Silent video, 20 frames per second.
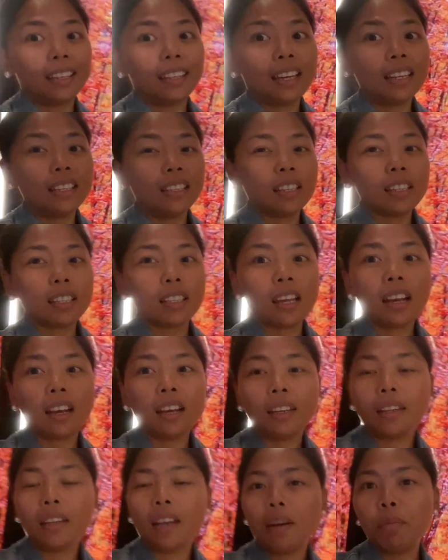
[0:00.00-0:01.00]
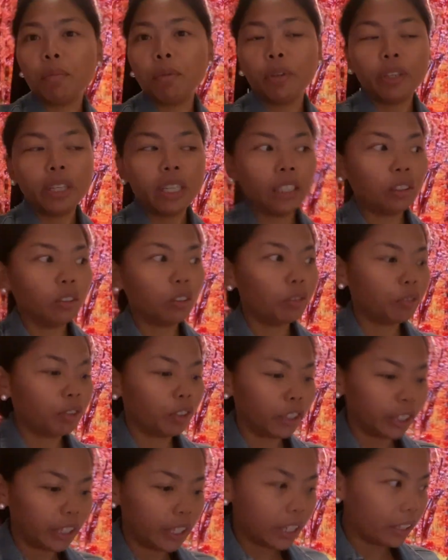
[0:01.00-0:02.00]
I just had a burrito
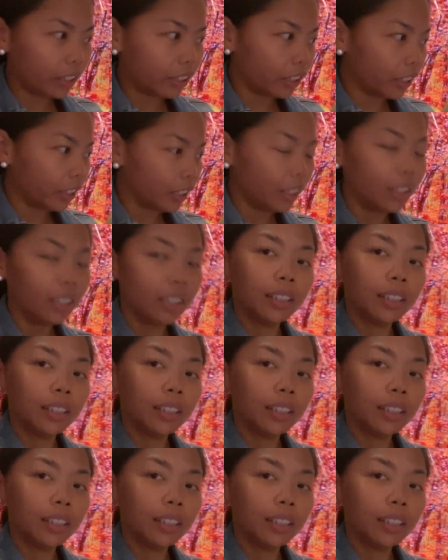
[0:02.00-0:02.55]
for dinner.